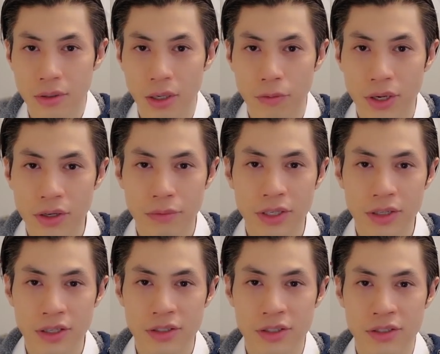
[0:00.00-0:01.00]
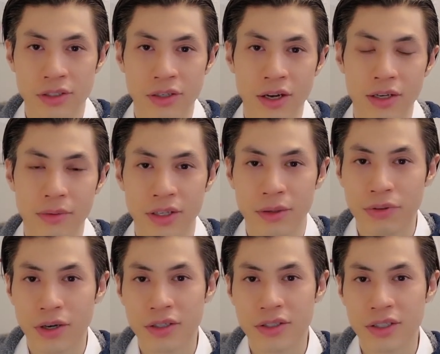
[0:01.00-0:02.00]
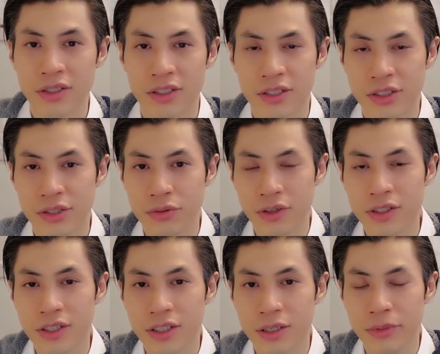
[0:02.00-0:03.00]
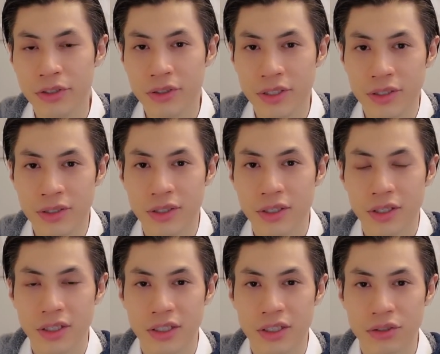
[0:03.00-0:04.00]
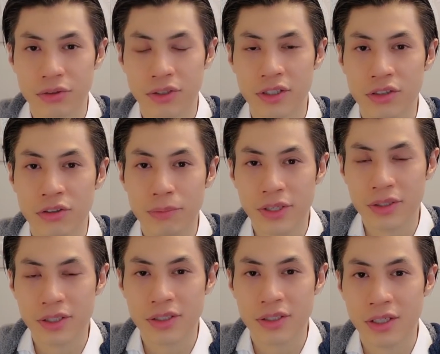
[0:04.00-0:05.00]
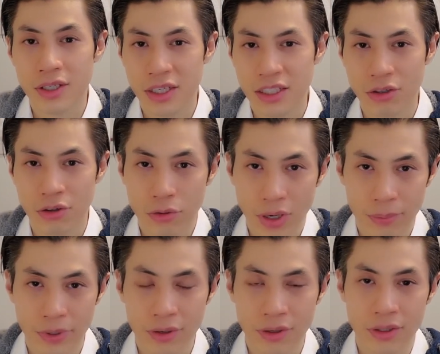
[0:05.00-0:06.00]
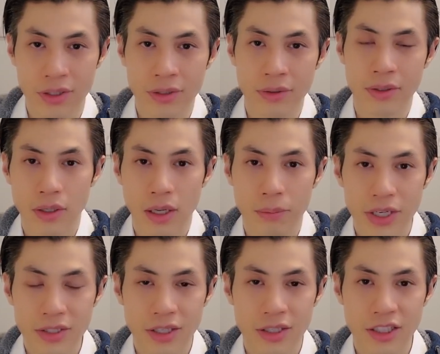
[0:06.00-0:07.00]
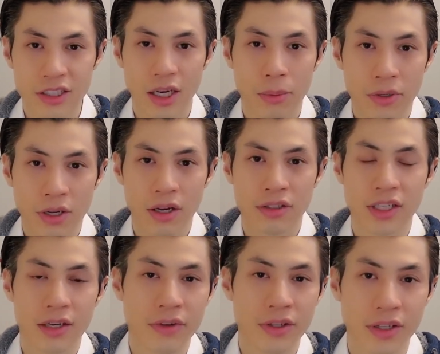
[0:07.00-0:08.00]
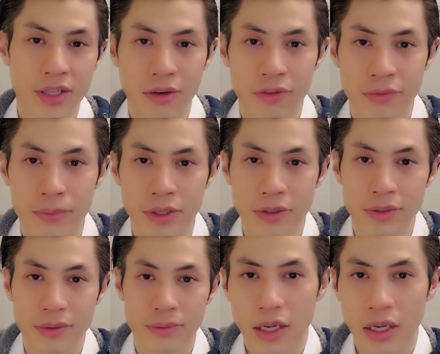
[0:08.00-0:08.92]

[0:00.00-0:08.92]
And whether he realizes or not, in the process, it's destroying the community, it's destroying his own business, his own credibility, and basically sabotaging everything that we've built.